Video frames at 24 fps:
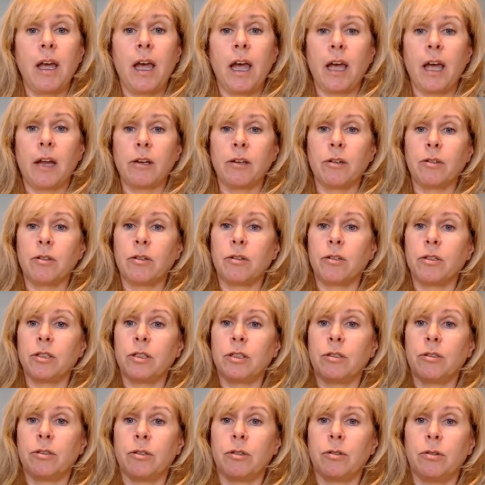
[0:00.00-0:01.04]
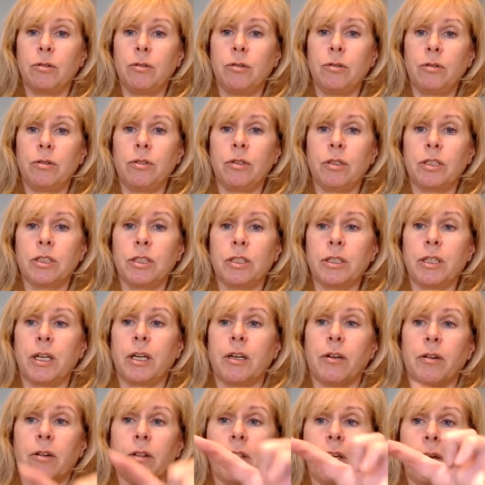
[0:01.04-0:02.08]
And you just
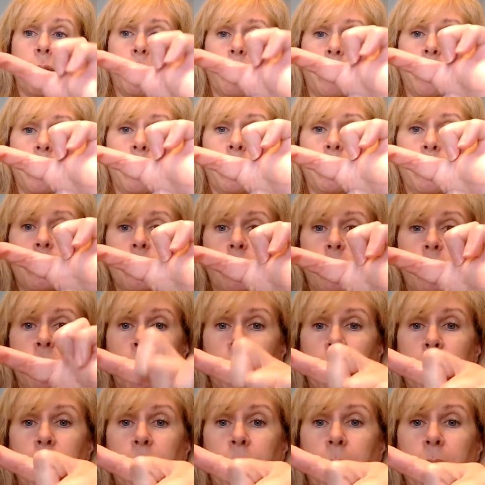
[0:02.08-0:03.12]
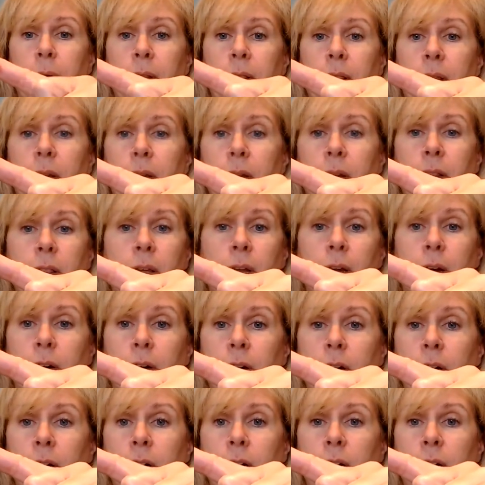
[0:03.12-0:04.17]
take your thumb. So from about there to there,